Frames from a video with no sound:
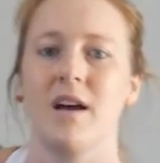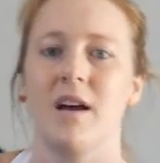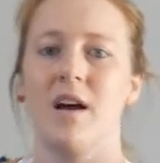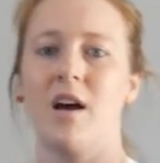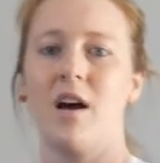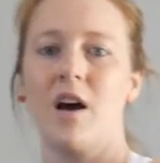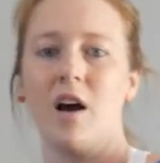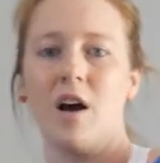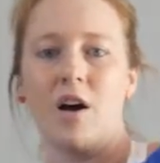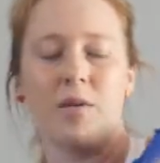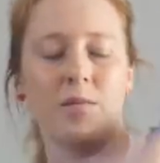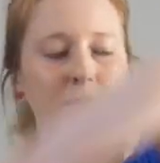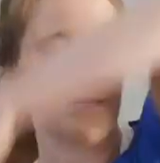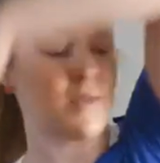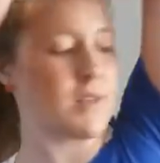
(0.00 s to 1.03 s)

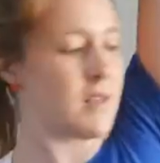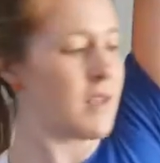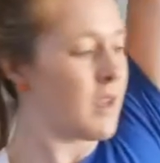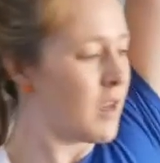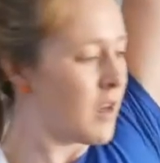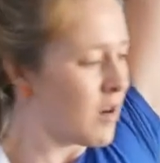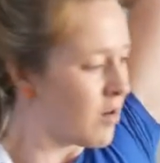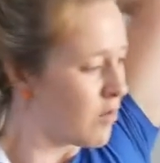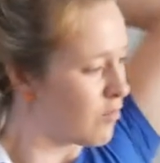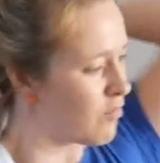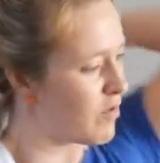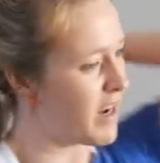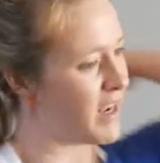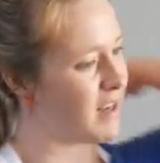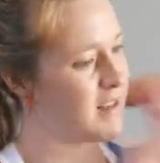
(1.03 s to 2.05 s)
arms,
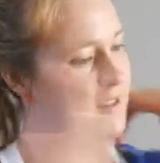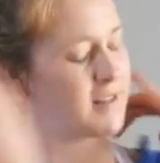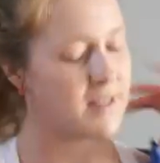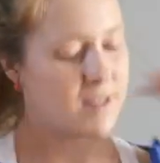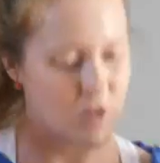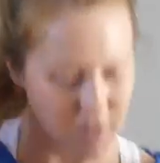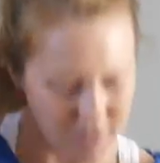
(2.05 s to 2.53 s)
wrists, and just